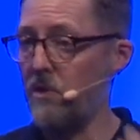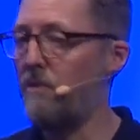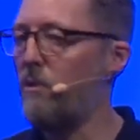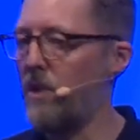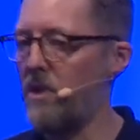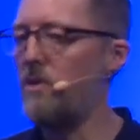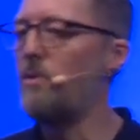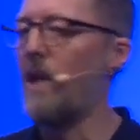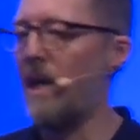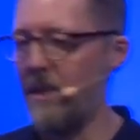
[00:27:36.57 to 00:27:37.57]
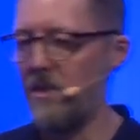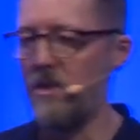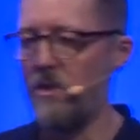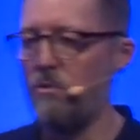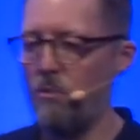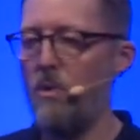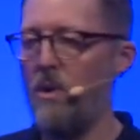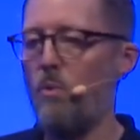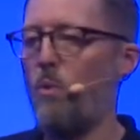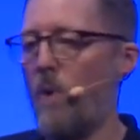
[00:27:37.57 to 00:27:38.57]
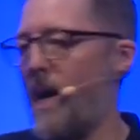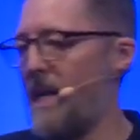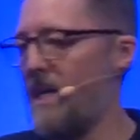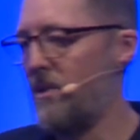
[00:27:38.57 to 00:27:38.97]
So if you want to do that, that's a good way